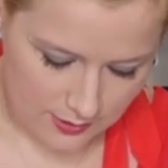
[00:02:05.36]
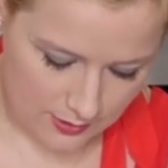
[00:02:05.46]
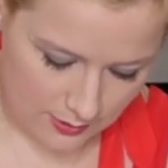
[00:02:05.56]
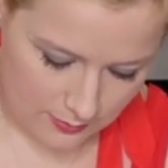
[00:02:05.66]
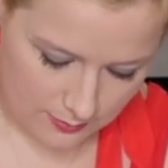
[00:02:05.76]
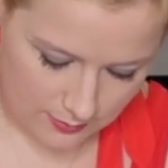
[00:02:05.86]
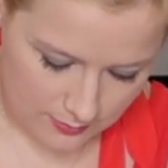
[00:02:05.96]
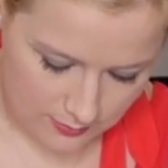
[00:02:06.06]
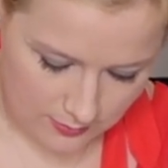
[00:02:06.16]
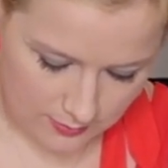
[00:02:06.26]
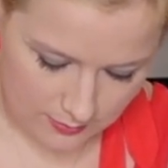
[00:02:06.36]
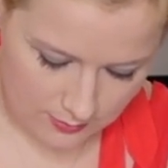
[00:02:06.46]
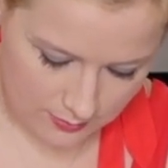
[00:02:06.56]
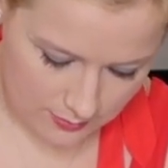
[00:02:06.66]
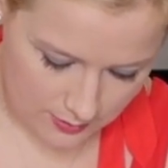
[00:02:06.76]
So
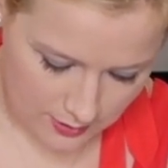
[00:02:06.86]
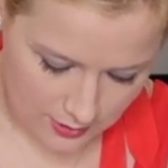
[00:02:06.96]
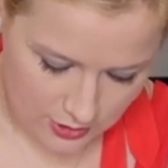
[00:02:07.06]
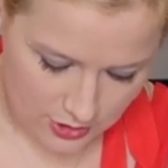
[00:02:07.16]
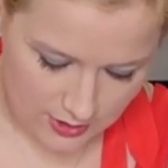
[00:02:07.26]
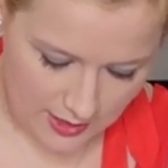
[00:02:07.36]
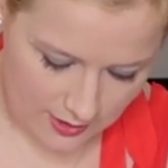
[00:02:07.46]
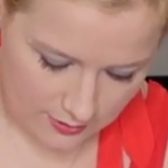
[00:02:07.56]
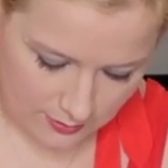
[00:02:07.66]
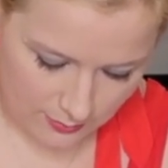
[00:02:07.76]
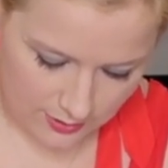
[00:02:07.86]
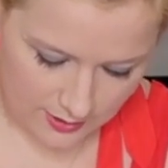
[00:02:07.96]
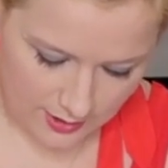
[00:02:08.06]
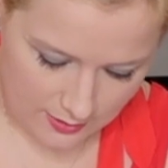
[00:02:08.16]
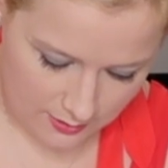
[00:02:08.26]
just gather them all
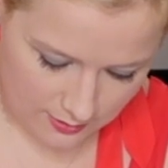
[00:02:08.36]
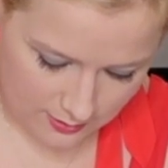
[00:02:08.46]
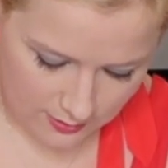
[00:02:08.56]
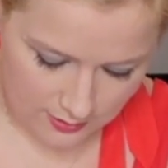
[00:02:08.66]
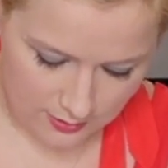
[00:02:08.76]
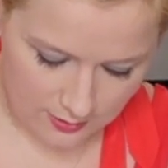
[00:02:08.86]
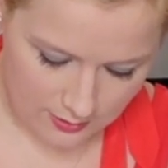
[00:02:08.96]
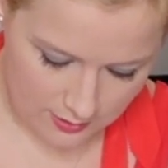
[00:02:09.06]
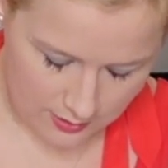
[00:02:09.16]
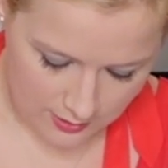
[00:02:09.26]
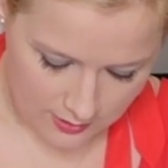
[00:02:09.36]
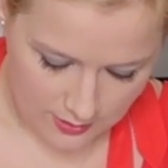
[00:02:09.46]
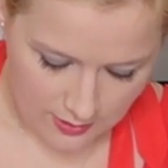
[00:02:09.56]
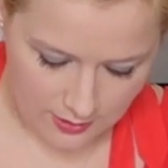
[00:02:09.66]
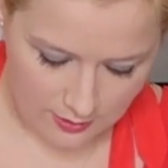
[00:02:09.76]
together,
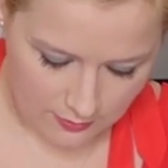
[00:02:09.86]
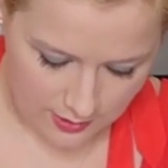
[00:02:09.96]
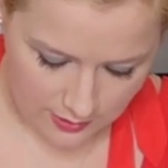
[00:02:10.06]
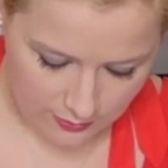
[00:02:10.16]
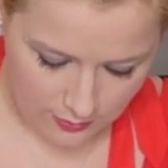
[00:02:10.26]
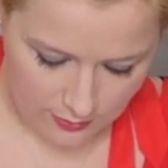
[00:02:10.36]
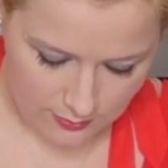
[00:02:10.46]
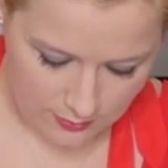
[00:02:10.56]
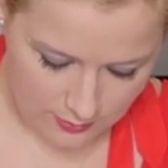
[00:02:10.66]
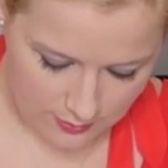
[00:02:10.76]
cut right through.